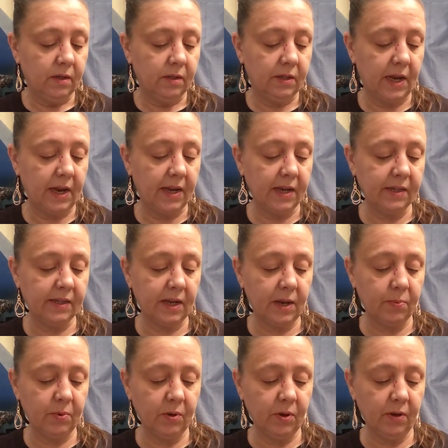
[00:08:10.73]
Take a
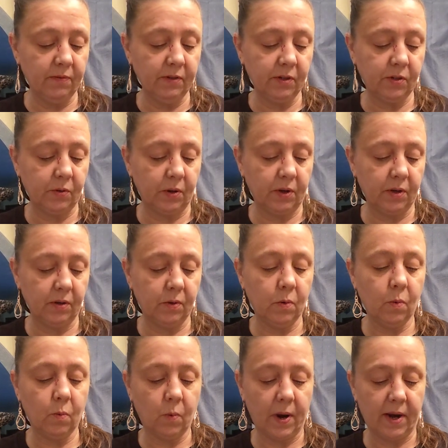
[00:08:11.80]
sample of the soil,
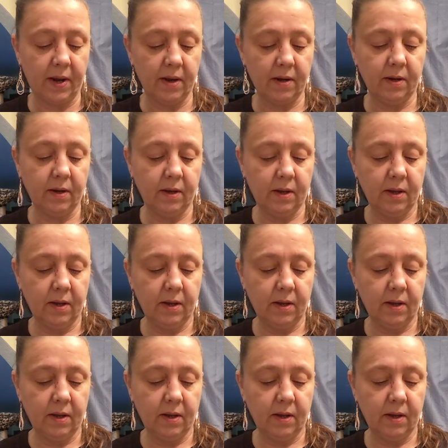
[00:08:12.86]
wet it,